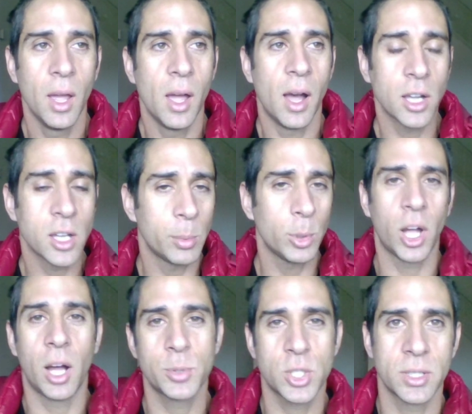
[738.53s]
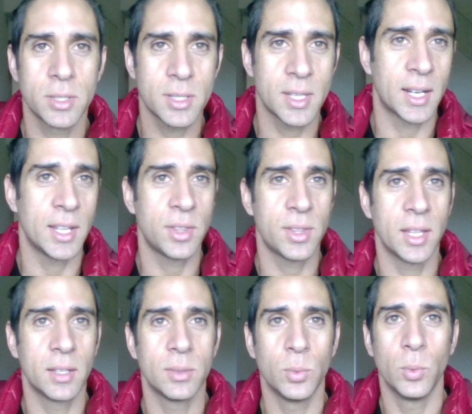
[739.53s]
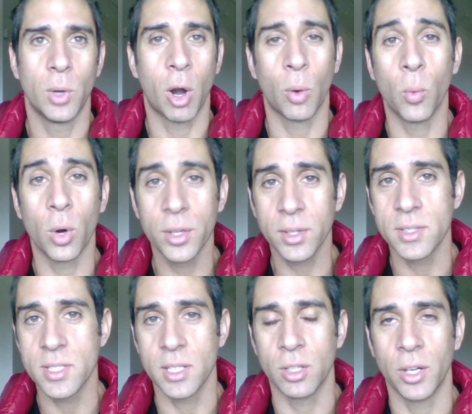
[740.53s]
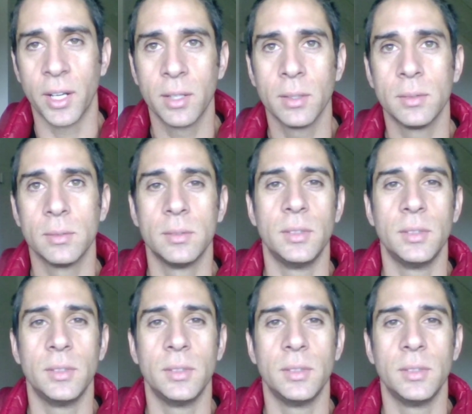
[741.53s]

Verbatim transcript: A couple options that I think are worth considering.